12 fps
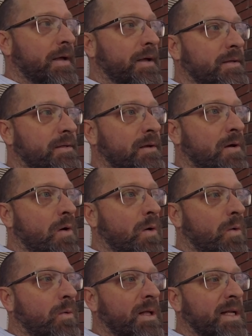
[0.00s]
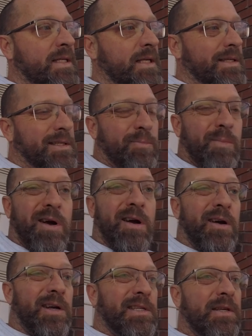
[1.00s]
So let's hit some
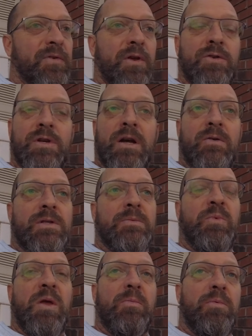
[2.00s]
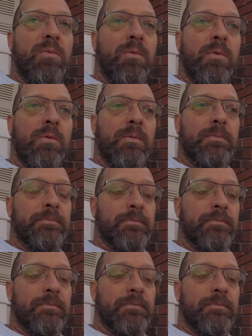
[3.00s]
marks, see if you can share with some people.